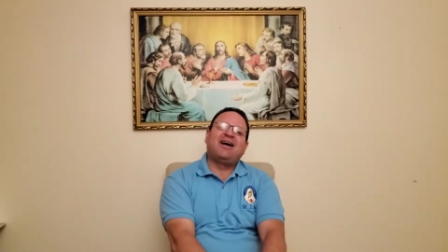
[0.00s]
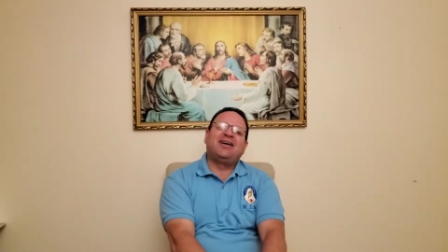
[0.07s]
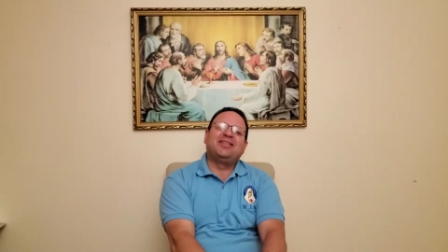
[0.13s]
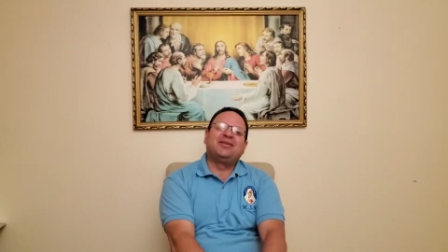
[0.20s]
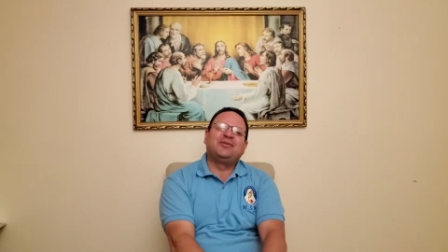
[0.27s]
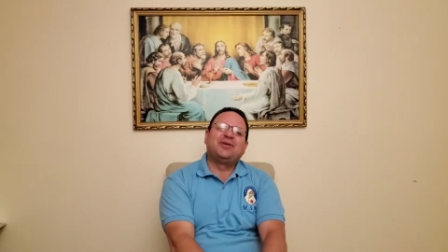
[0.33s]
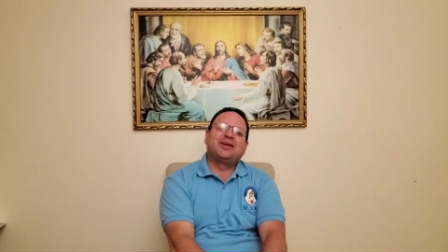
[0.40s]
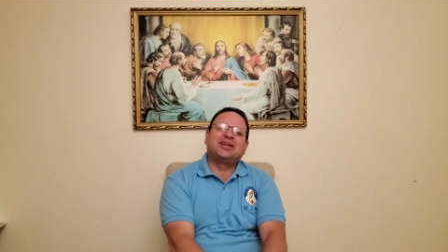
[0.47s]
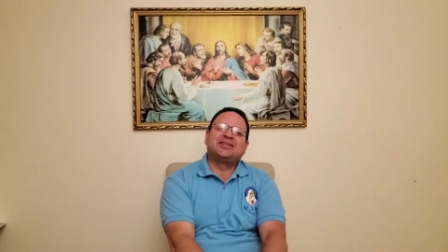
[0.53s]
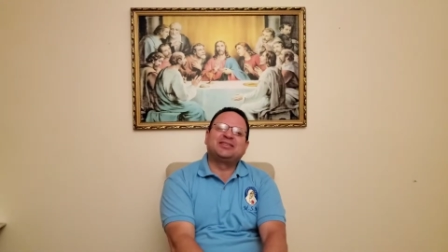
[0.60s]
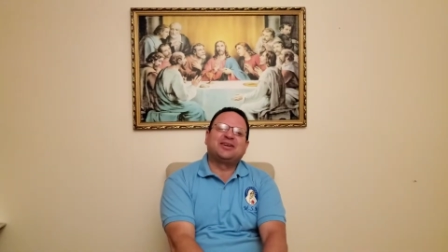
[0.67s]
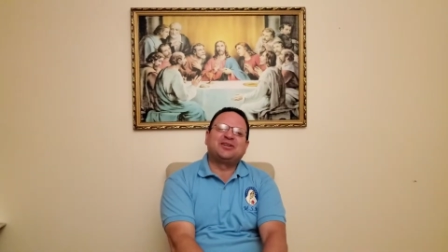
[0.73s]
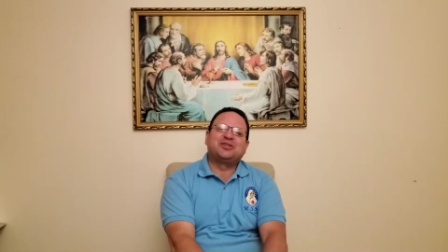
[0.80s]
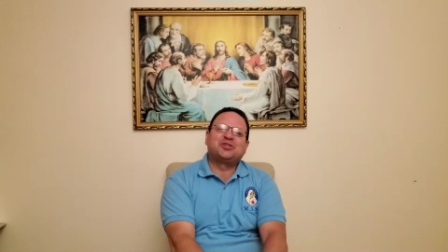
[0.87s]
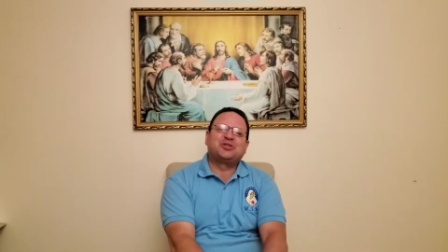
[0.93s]
And the
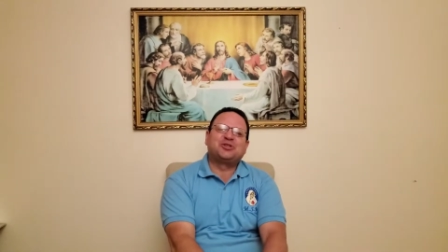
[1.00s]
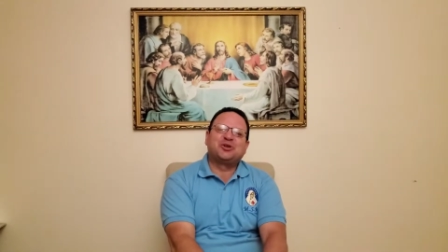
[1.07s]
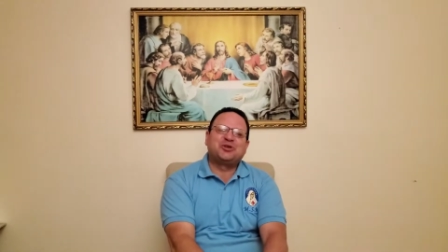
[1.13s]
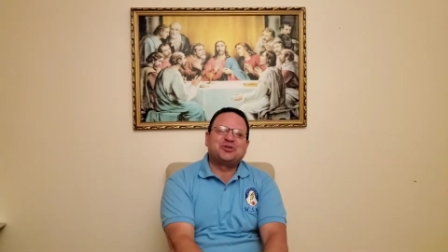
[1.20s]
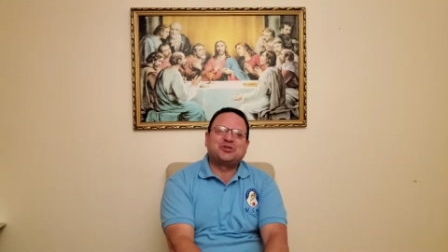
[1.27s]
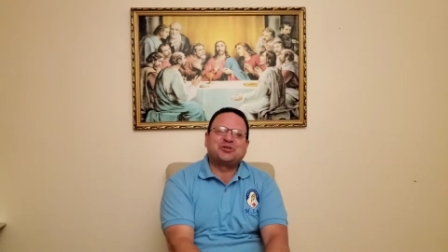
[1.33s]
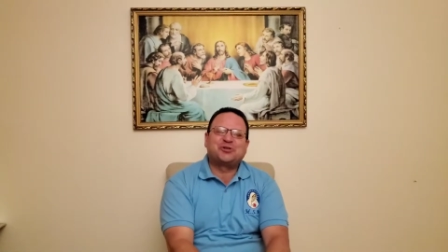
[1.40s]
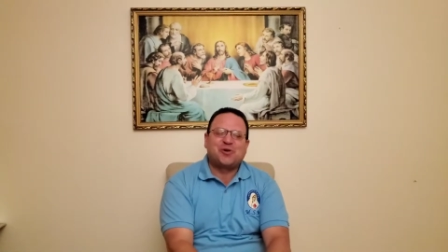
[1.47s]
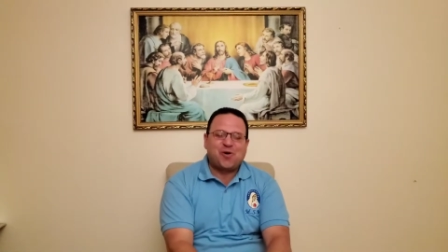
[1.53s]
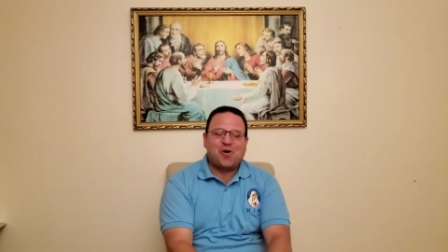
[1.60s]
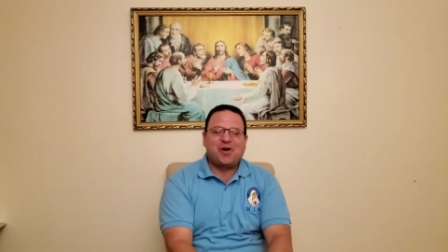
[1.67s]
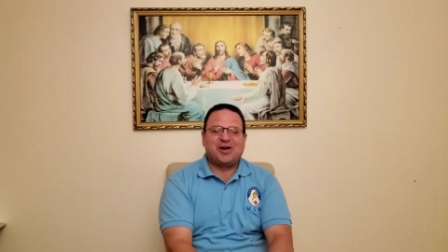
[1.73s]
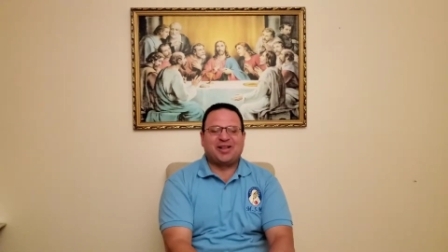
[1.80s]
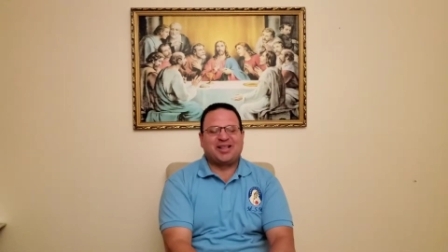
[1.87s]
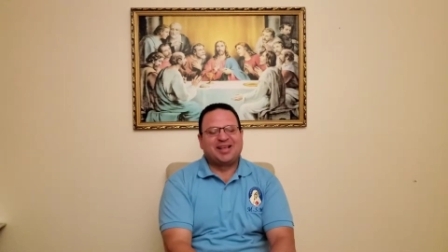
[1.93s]
weekends are so
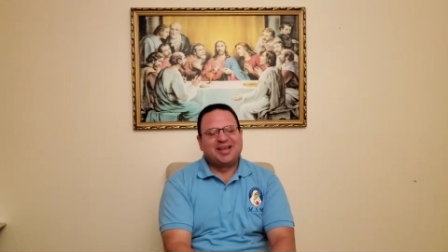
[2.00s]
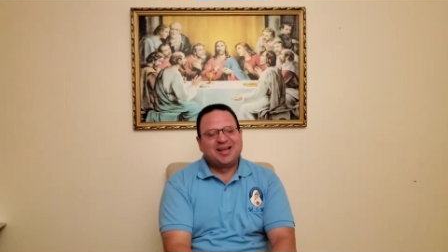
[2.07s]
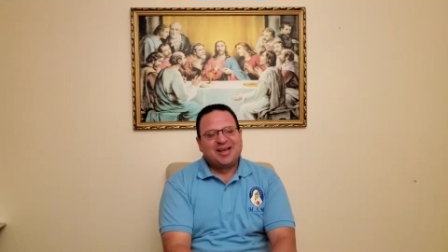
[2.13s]
short.